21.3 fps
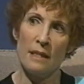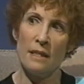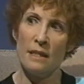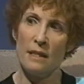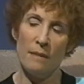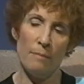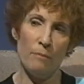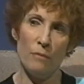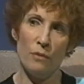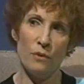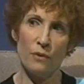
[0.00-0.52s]

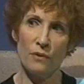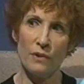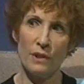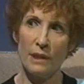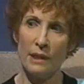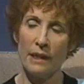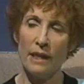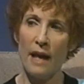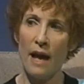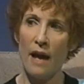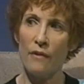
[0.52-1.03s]
symbols
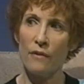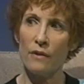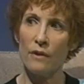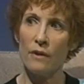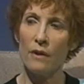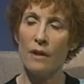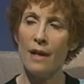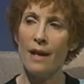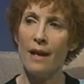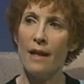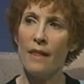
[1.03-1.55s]

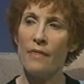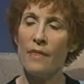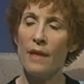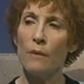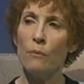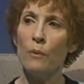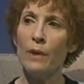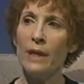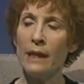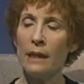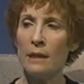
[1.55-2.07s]
together,
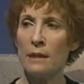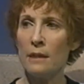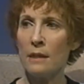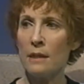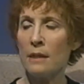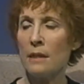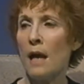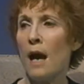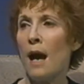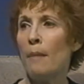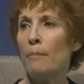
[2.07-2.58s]
then we can
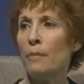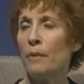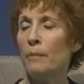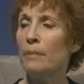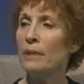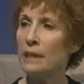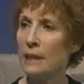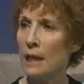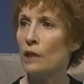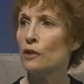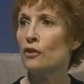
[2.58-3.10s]
stop a
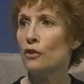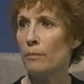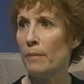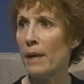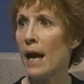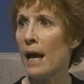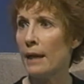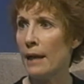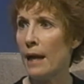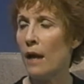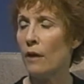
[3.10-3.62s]
potential
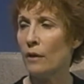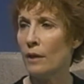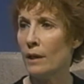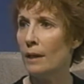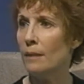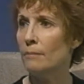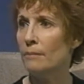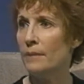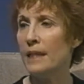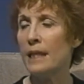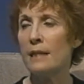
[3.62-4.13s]
bad outcome.